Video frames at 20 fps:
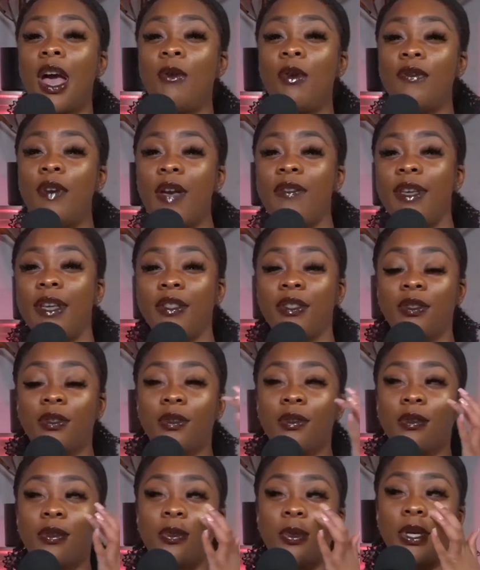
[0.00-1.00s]
had
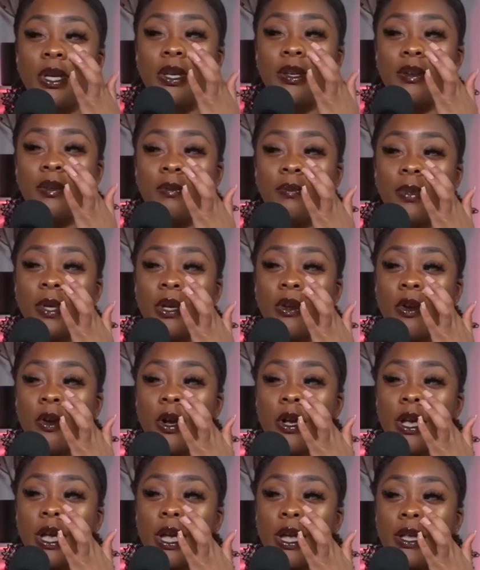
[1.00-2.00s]
like 3 big
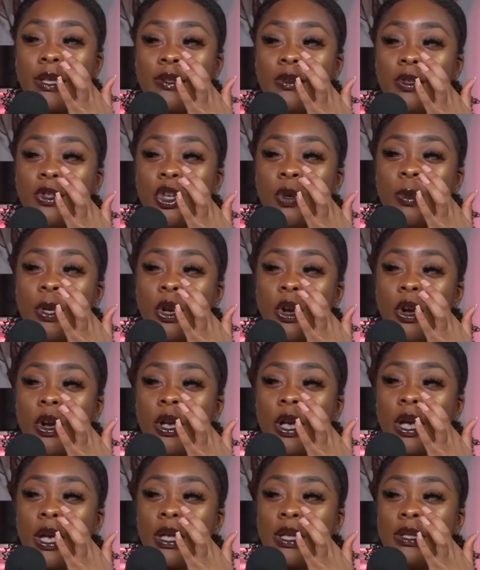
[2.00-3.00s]
hurricanes or 2 big
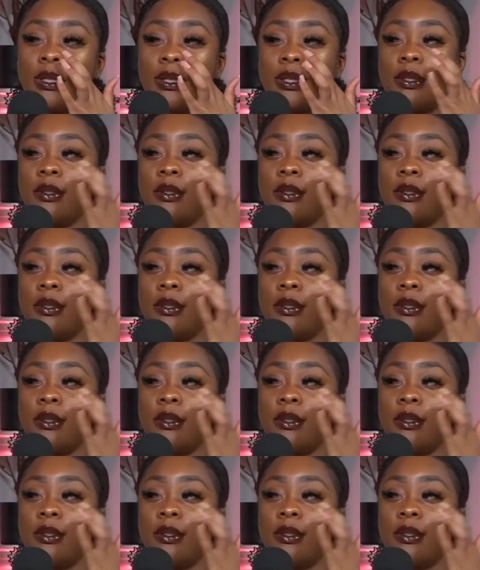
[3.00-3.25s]
hurricanes.